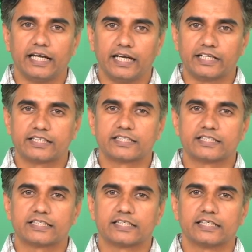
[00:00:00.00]

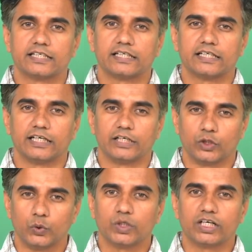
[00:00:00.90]
It's a
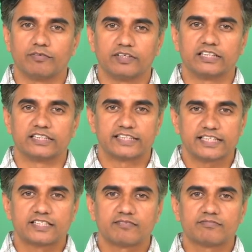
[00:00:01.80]
rule governed
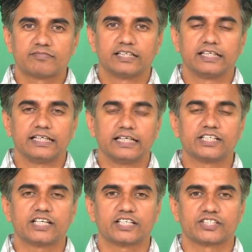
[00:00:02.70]
system.
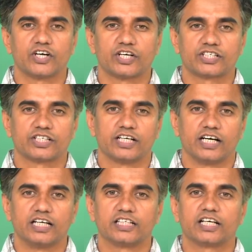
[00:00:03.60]
It has got
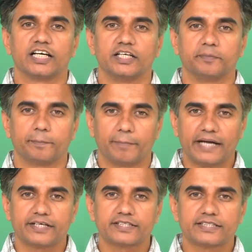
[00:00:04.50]
underlying
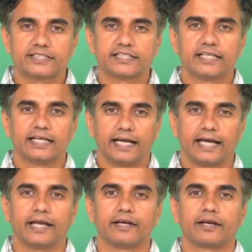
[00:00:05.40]
patterns,
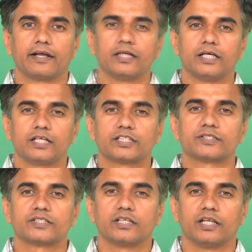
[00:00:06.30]
and
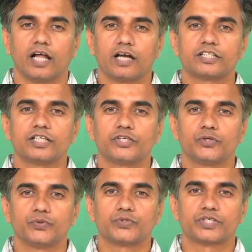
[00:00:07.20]
it's largely
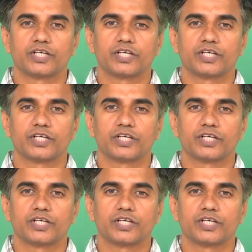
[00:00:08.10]
used